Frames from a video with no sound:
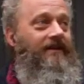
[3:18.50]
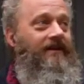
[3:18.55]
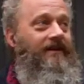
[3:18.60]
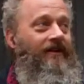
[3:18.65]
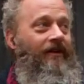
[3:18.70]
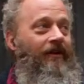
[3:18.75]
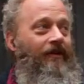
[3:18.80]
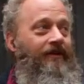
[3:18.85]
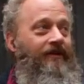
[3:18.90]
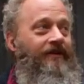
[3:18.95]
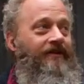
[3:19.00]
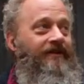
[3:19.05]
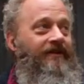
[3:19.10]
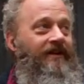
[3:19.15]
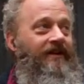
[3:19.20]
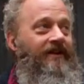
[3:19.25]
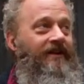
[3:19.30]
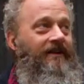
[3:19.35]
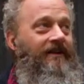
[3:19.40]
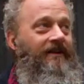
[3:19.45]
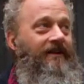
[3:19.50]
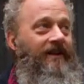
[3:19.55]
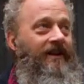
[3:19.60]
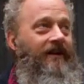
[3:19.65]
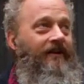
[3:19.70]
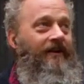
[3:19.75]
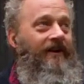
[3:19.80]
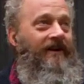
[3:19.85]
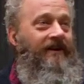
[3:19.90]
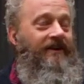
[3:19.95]
you know there's an
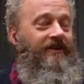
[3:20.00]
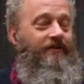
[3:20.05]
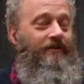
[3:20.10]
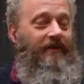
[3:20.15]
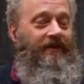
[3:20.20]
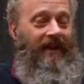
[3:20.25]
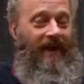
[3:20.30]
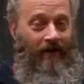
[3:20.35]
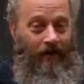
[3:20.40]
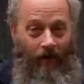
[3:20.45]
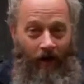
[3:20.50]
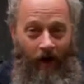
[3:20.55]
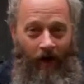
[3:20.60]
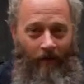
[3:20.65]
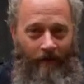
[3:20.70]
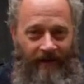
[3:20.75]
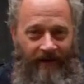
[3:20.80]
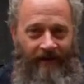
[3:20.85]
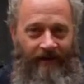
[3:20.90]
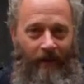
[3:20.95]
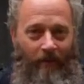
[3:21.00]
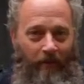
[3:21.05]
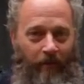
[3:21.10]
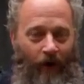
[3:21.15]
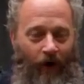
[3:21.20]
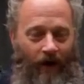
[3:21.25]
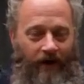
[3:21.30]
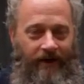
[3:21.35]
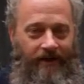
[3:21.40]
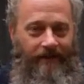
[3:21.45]
eeriness, but that'll all be in the
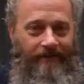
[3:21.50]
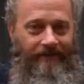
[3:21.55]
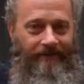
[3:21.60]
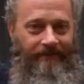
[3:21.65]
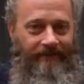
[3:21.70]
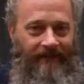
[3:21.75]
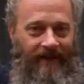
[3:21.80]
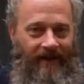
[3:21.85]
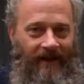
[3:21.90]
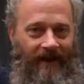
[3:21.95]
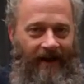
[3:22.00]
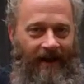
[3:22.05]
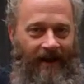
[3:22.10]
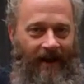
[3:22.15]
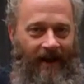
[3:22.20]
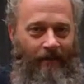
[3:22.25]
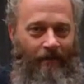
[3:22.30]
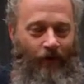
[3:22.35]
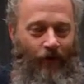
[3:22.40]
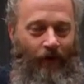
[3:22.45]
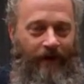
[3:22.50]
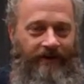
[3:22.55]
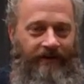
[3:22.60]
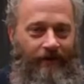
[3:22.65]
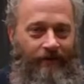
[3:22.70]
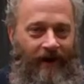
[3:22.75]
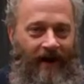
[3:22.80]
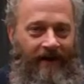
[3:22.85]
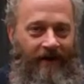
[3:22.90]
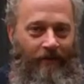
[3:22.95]
book am going
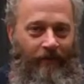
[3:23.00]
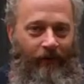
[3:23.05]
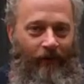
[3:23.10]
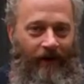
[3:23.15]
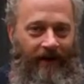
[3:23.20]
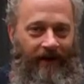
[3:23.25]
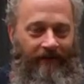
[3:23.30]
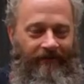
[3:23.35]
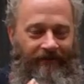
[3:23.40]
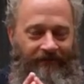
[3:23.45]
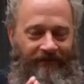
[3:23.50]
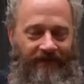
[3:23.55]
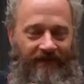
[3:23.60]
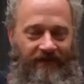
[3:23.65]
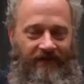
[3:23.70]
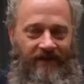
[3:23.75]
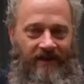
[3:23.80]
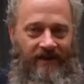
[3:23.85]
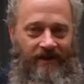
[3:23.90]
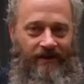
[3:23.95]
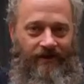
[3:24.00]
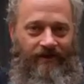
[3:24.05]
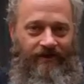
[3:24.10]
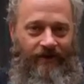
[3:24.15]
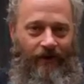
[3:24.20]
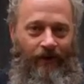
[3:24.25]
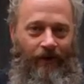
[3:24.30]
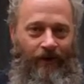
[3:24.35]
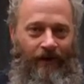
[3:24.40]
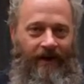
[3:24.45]
to write a book. At 50 years
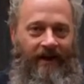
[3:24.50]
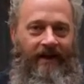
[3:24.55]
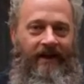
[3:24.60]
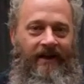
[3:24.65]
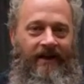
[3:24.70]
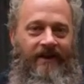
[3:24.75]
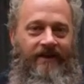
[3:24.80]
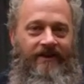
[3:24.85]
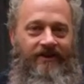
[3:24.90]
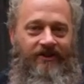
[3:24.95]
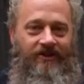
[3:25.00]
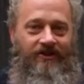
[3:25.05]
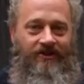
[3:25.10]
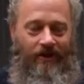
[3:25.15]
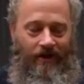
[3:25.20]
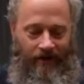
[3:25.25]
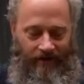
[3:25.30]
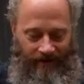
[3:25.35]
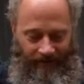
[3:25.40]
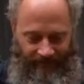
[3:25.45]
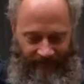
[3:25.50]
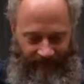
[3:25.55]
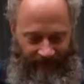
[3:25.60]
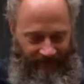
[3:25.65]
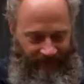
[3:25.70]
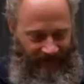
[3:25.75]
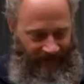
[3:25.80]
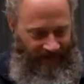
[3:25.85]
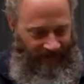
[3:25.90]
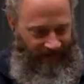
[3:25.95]
old, I just turned
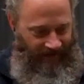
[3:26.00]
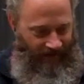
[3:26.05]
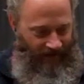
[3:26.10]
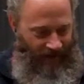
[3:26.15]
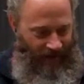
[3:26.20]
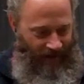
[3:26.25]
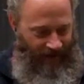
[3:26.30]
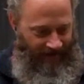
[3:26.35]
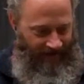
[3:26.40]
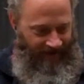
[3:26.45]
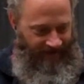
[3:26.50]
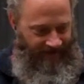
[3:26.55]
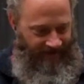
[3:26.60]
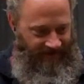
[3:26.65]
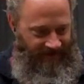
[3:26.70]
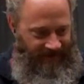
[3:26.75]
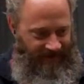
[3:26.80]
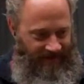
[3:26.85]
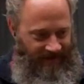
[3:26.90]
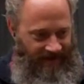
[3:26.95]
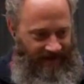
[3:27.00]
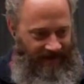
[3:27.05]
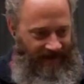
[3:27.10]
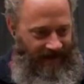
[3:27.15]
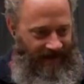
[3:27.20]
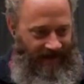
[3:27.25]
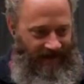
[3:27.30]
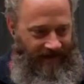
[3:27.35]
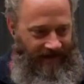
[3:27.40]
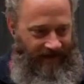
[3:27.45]
50 in August,
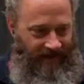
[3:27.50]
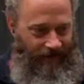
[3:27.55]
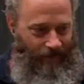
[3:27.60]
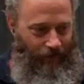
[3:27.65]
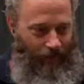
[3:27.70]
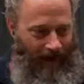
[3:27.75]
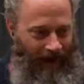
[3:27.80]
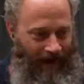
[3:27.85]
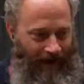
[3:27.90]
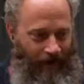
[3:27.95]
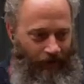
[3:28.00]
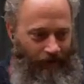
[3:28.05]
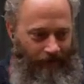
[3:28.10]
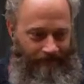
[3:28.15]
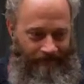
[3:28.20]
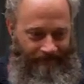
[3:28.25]
and uh, wow,